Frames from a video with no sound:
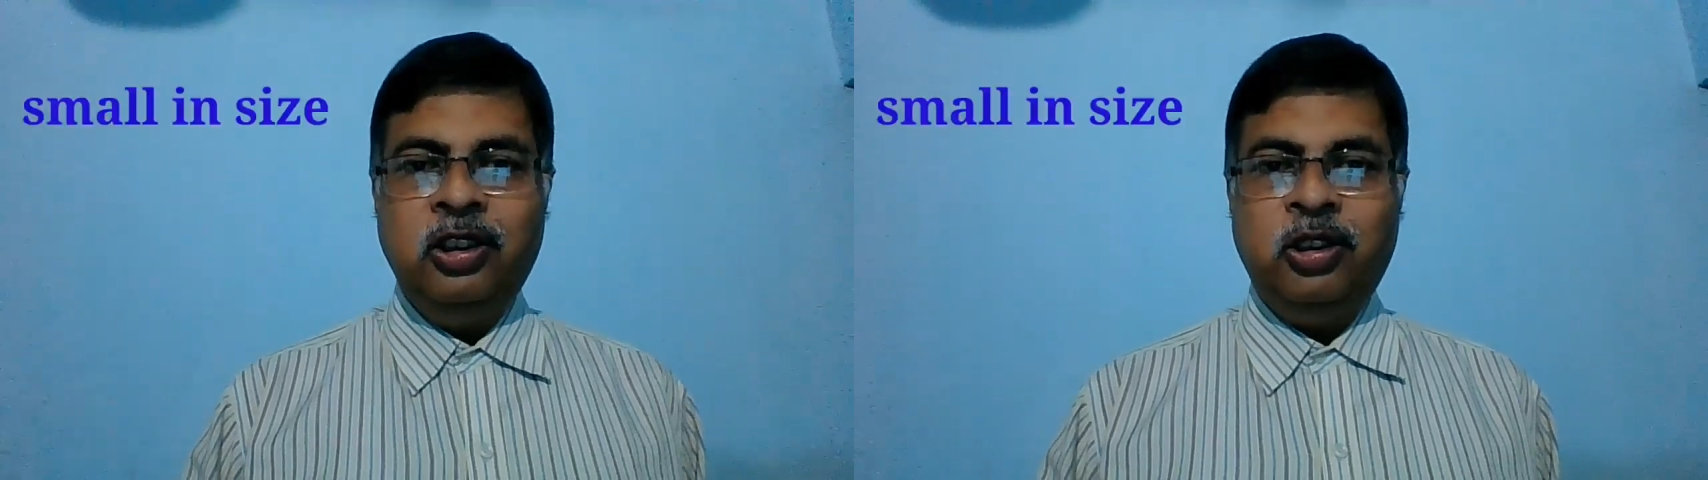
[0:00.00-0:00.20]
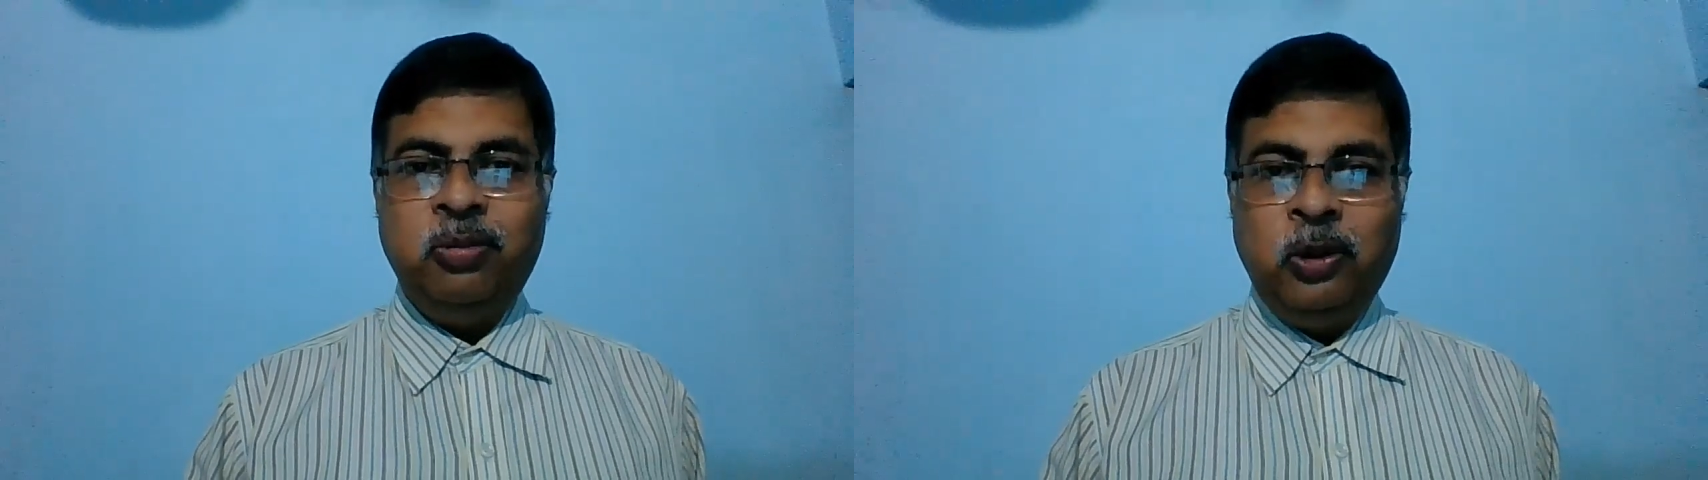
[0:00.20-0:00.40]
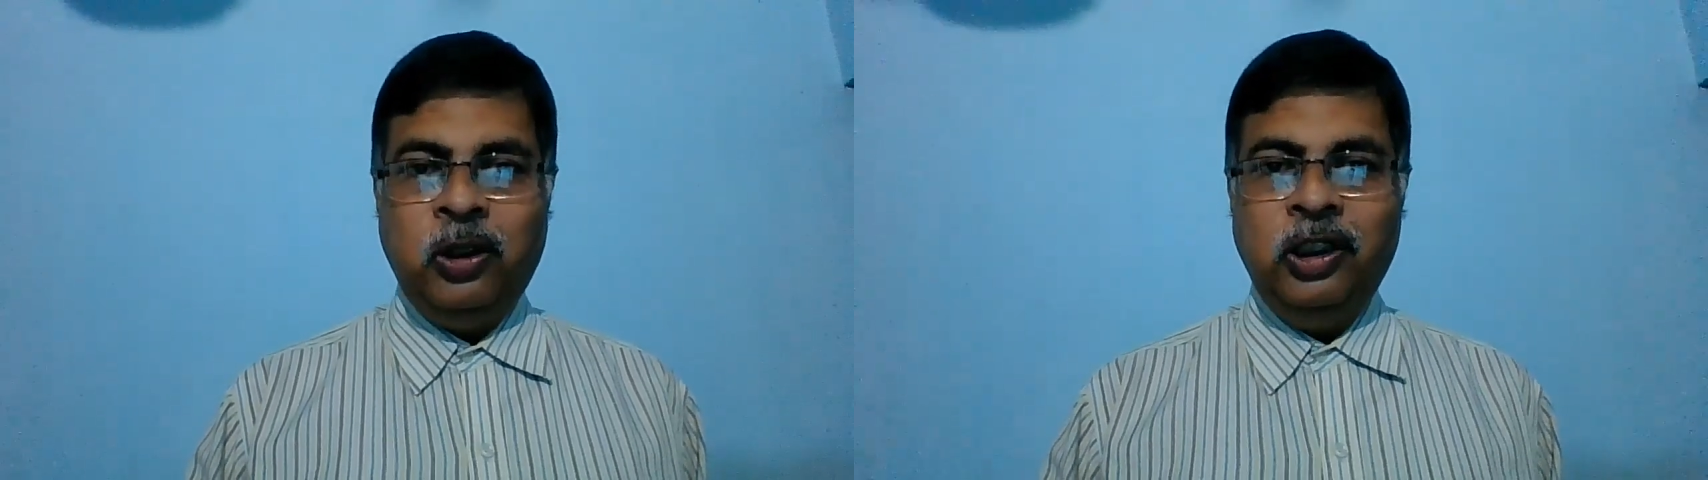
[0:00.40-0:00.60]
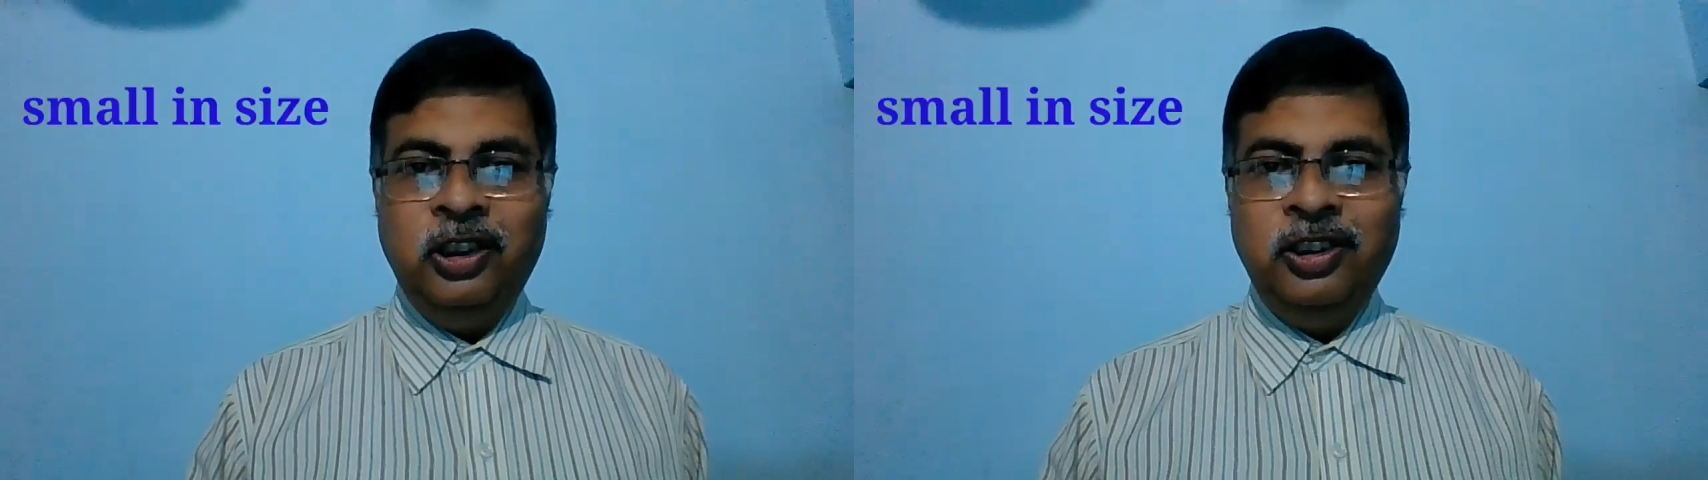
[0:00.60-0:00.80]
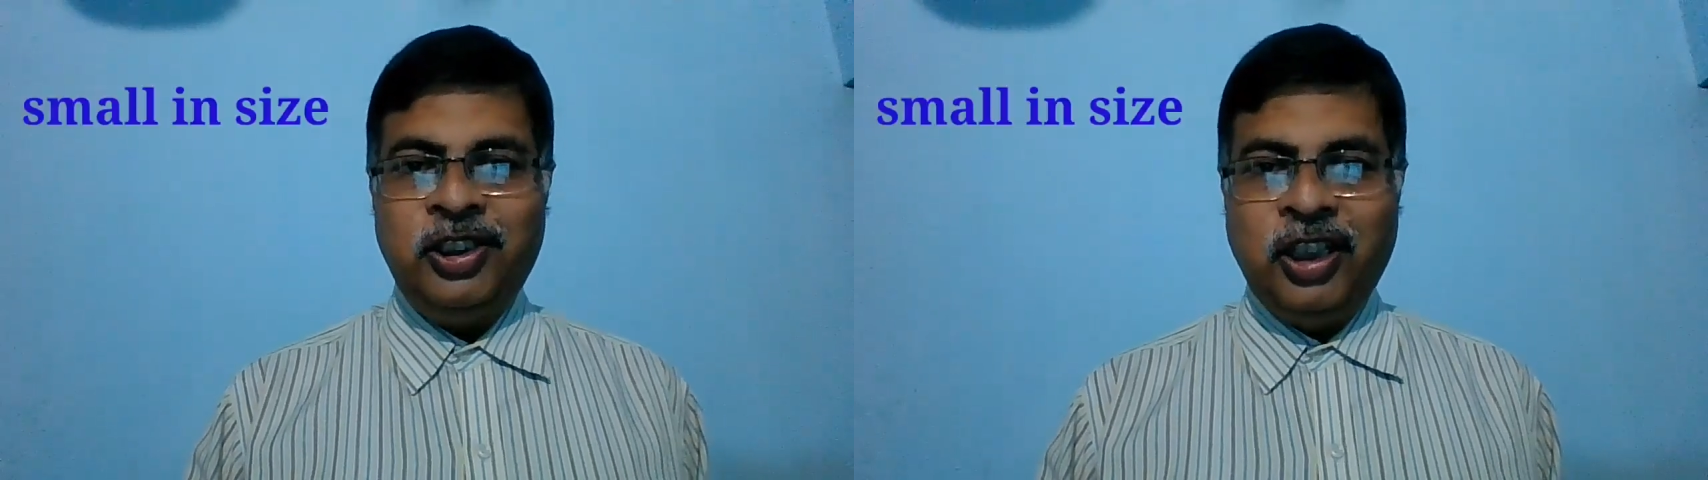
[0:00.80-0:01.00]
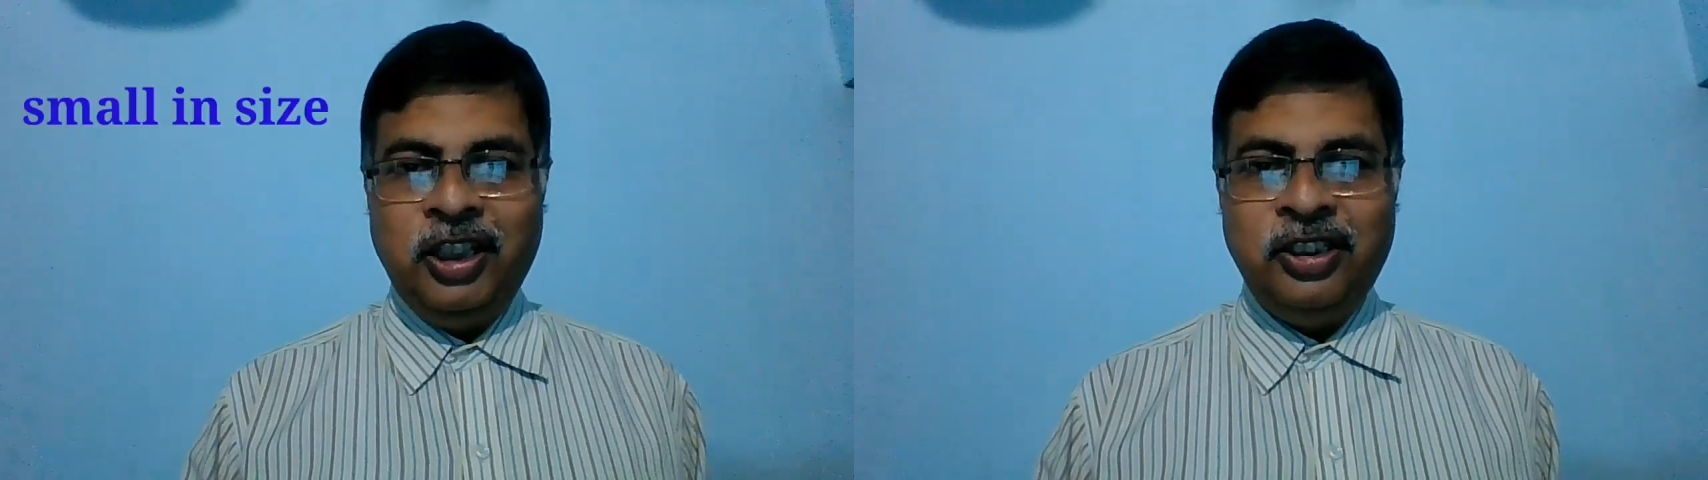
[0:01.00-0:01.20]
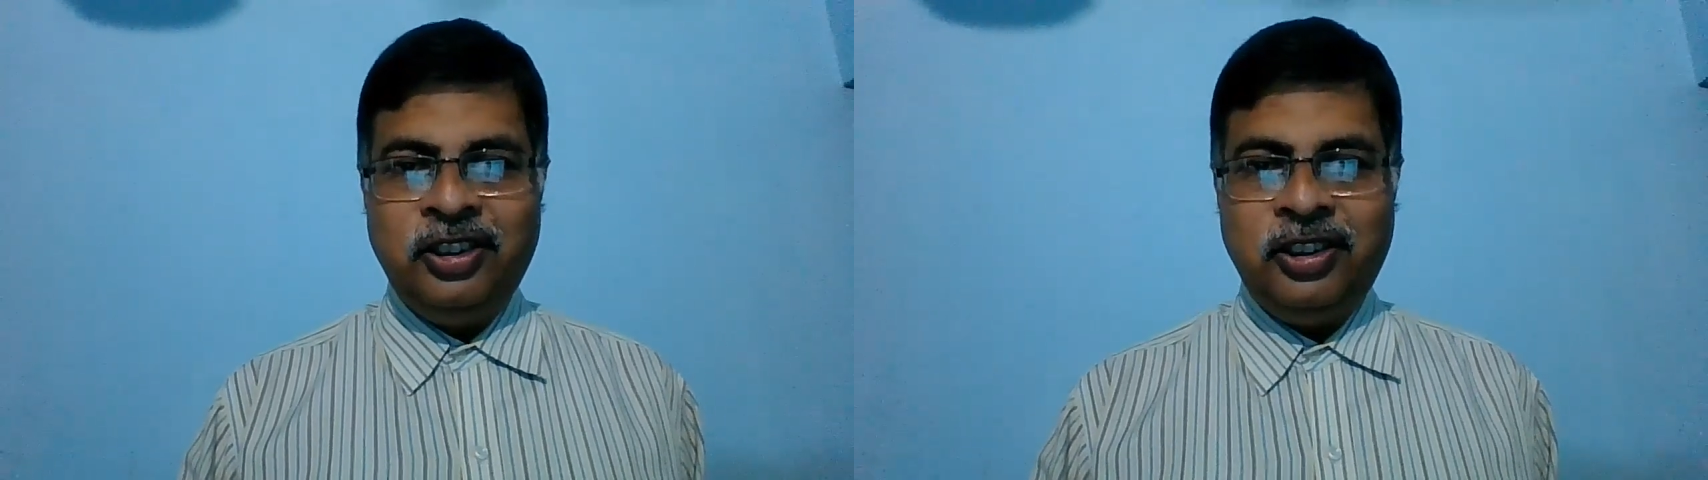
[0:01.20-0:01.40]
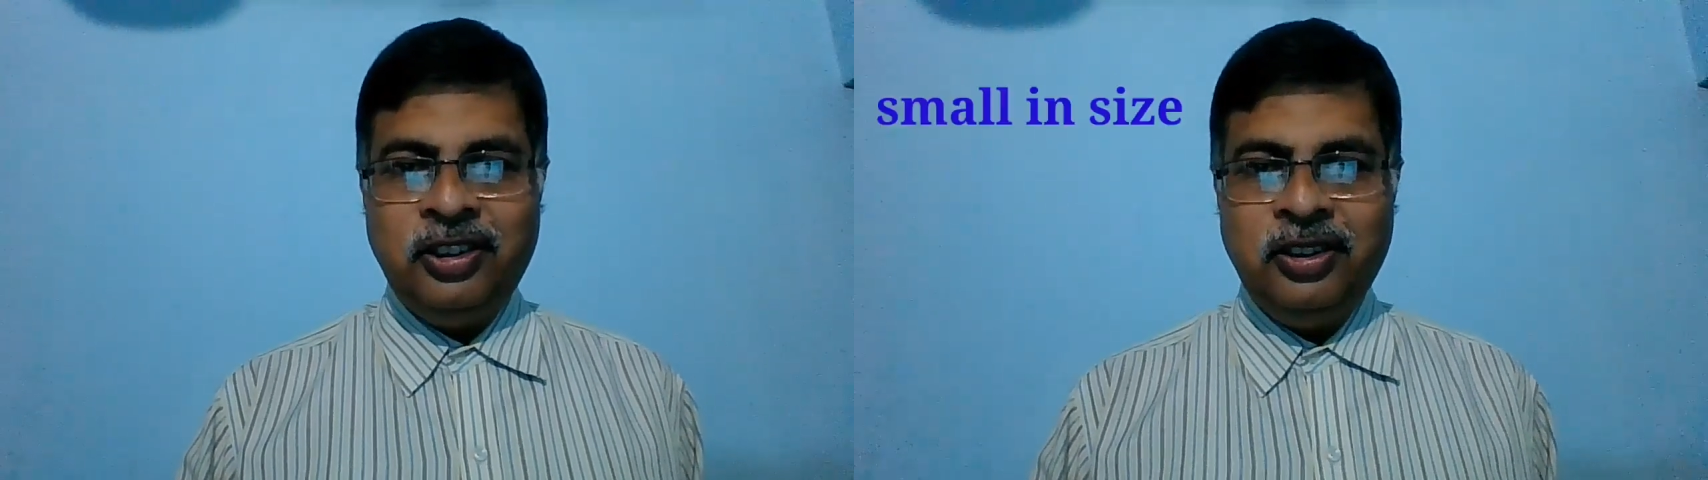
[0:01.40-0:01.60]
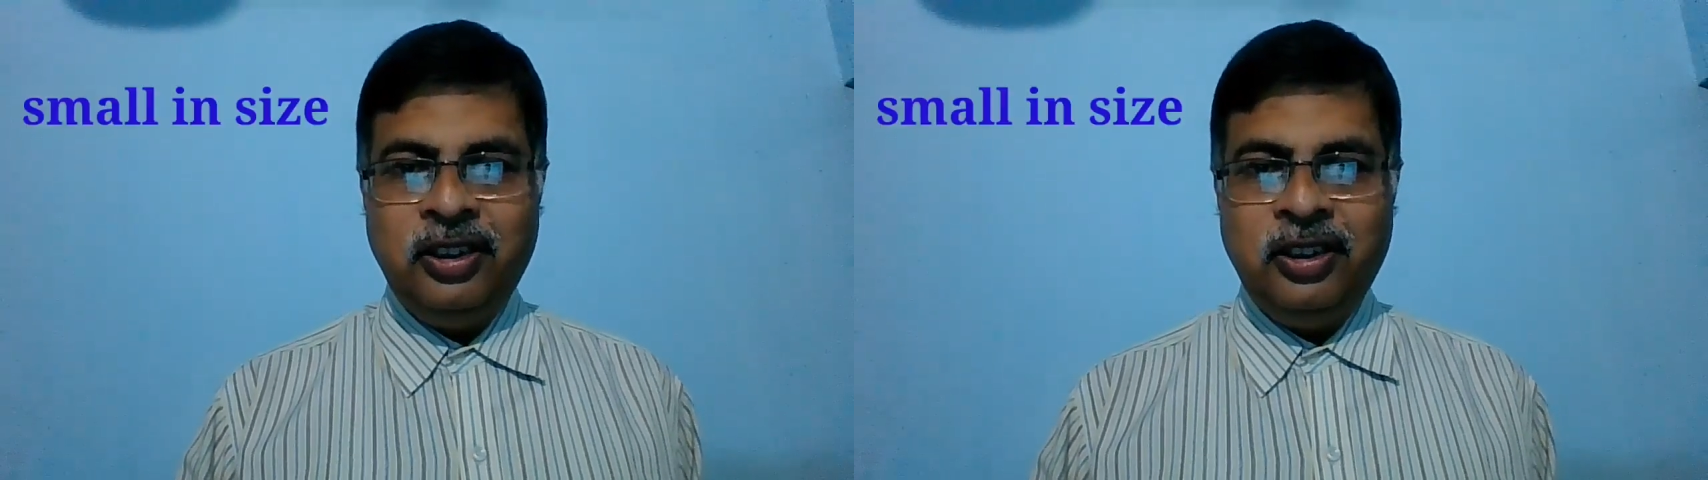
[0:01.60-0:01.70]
small in size.